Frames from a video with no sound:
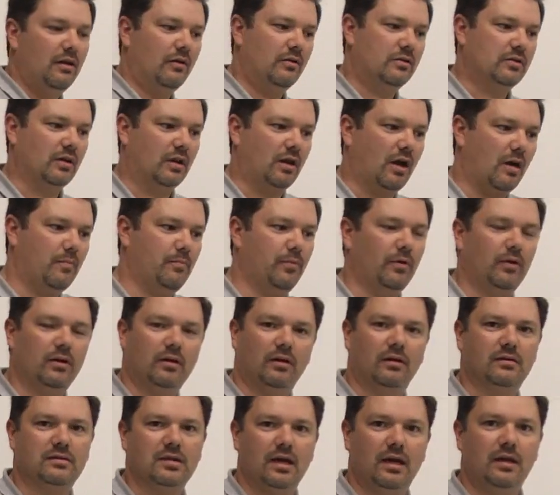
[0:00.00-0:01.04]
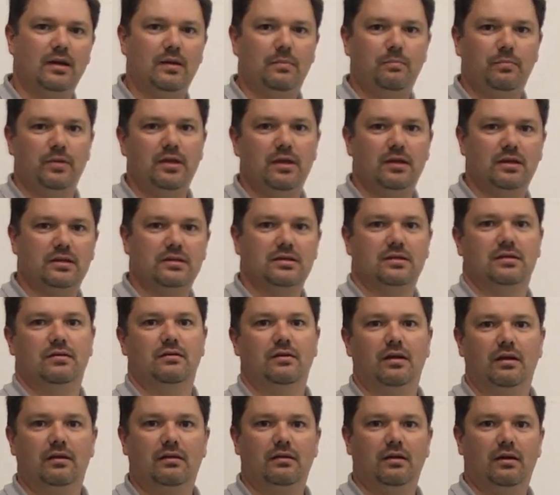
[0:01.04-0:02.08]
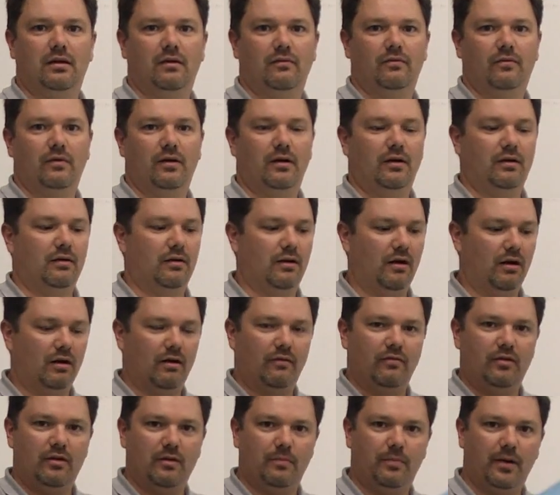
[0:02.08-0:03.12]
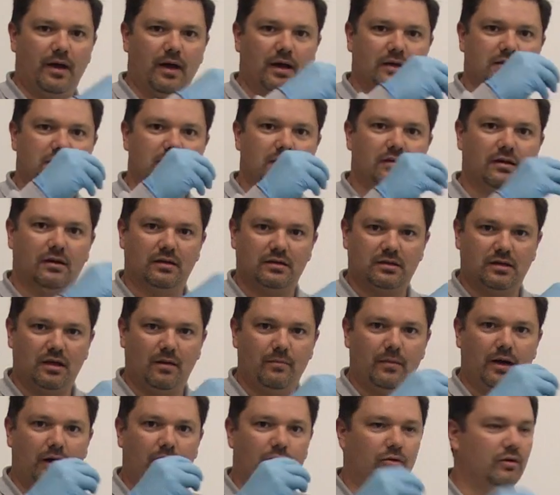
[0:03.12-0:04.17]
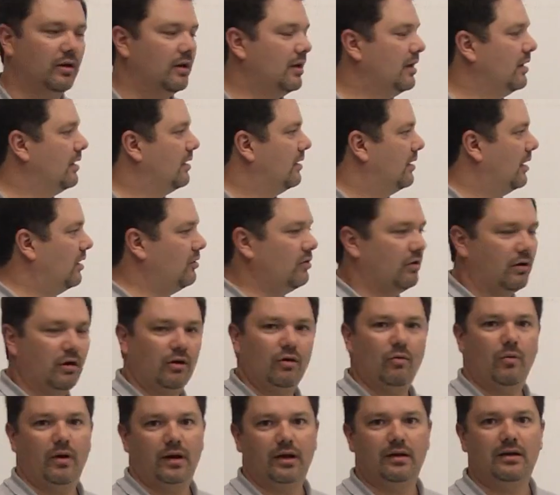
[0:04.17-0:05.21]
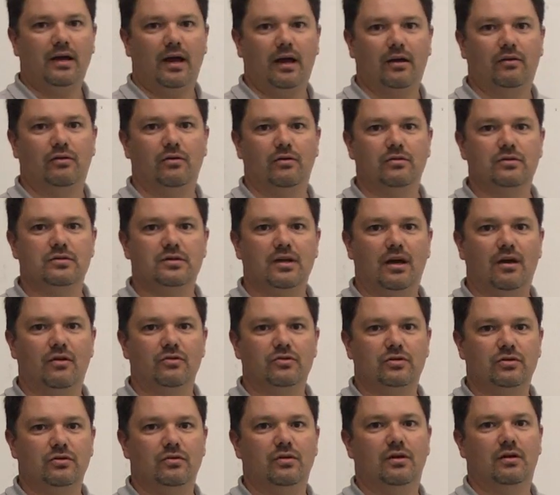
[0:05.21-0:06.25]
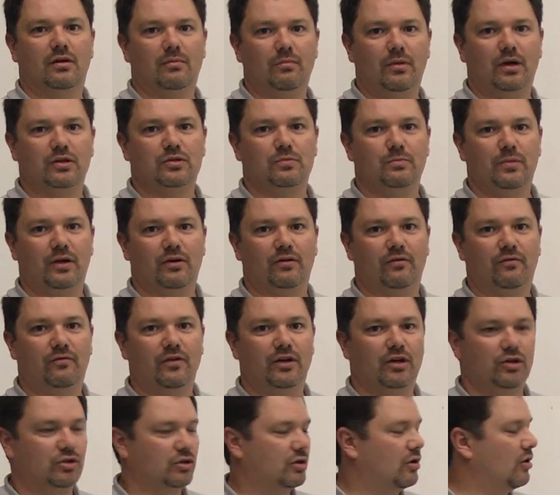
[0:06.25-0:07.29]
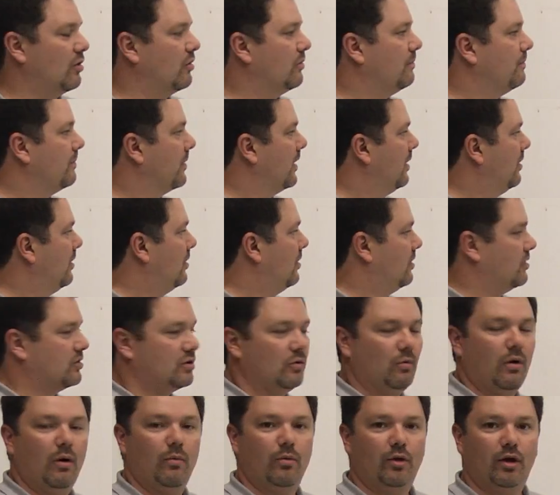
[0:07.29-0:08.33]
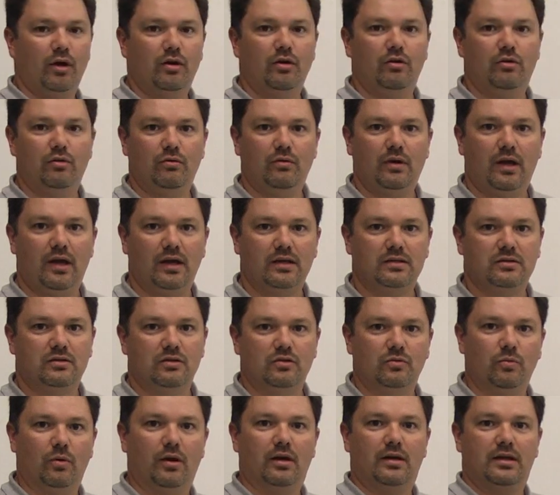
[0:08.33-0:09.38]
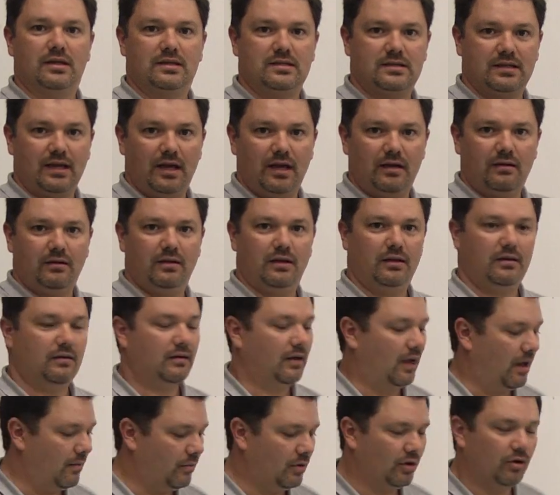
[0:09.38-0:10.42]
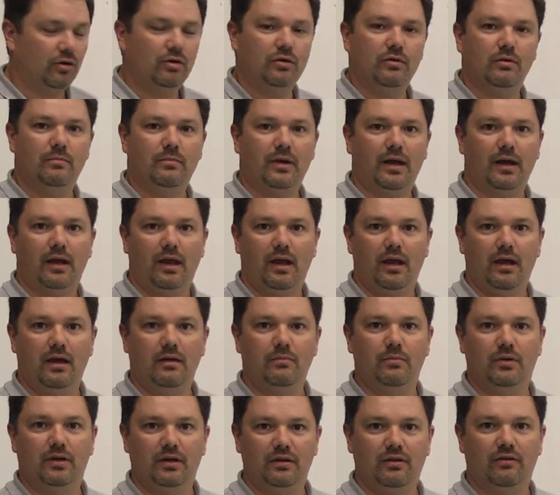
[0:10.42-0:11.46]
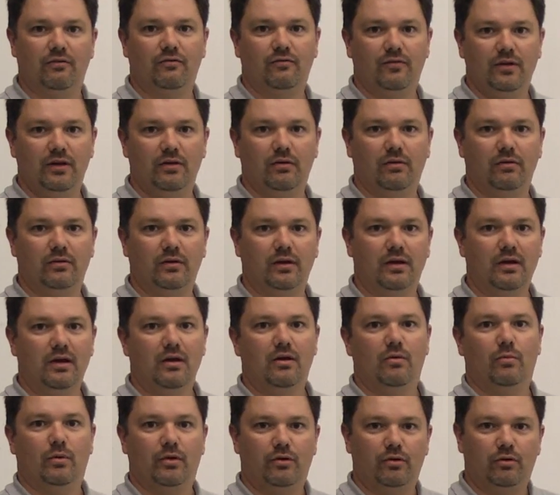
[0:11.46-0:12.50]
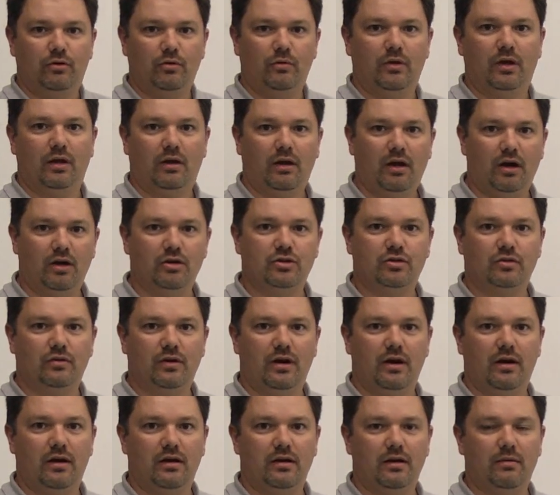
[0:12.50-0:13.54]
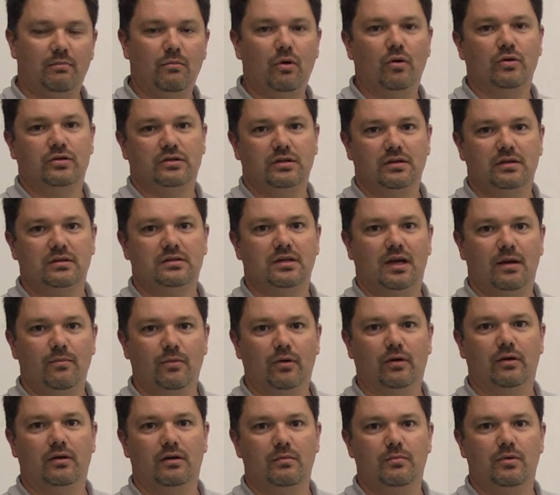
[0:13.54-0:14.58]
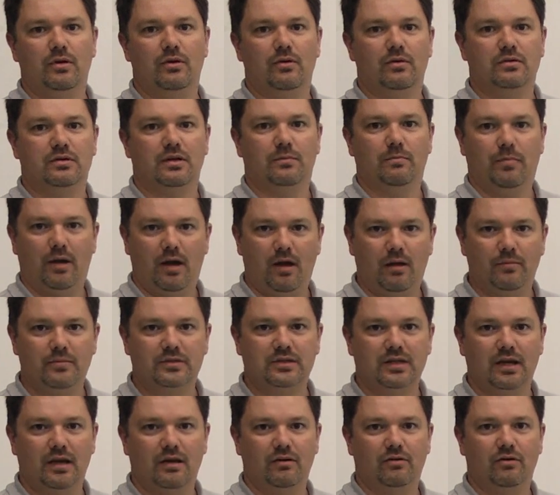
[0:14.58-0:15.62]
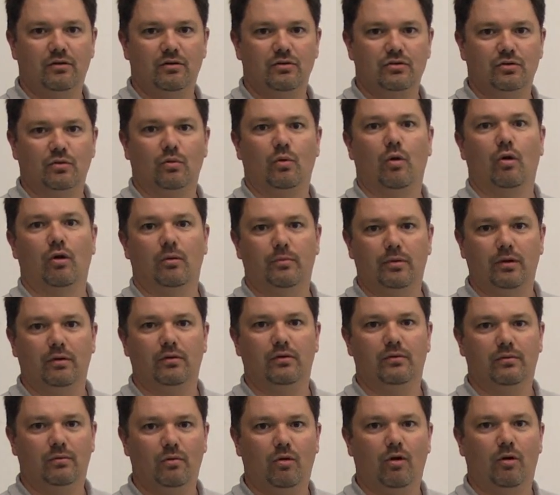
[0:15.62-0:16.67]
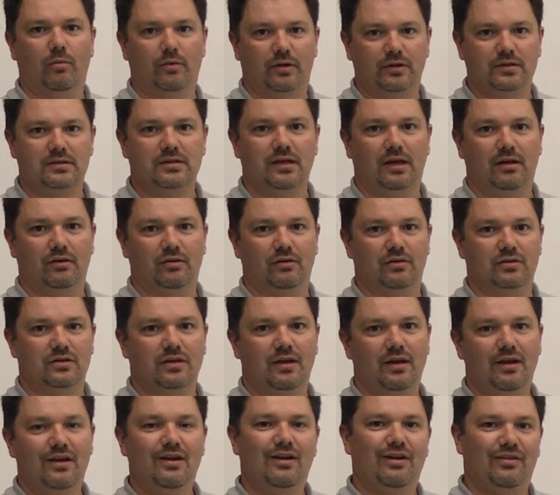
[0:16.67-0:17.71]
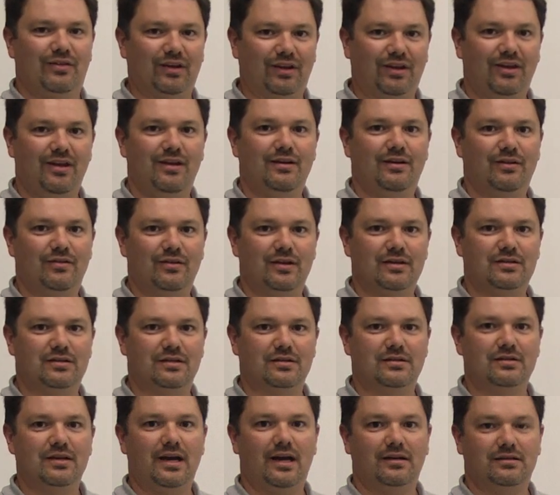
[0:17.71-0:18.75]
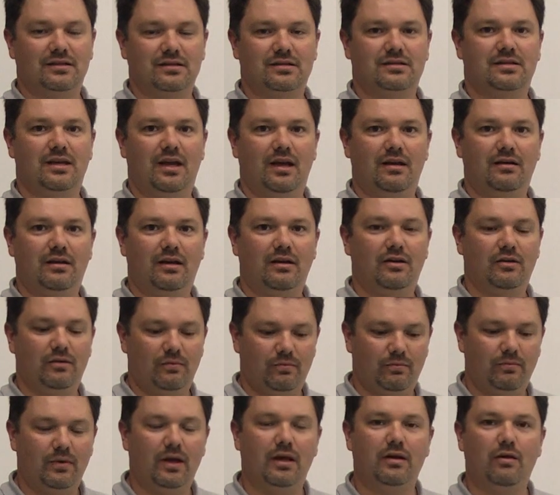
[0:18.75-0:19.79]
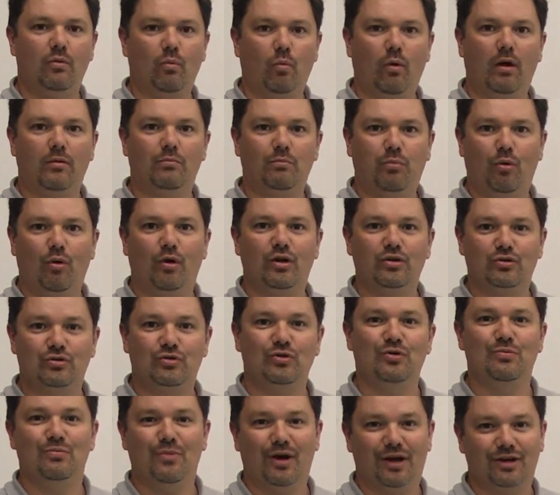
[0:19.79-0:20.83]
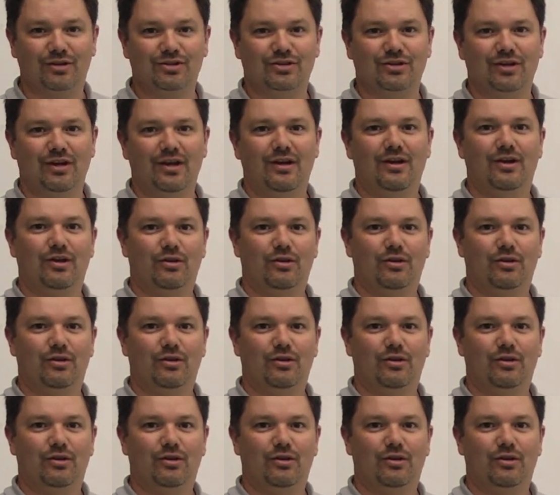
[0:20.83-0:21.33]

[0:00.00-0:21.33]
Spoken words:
There's a couple little tiny peaks that are of the epoxy that has come out, and you're going to want to knock those down so you get a much better finish coat. So what we're going to do next is we're going to sand it. I'm going to do it by hand, but in the field, when they're doing a larger area, most of the time they're going to be using palm sanders or orbital sanders. The key to this is not to sand any one point too much.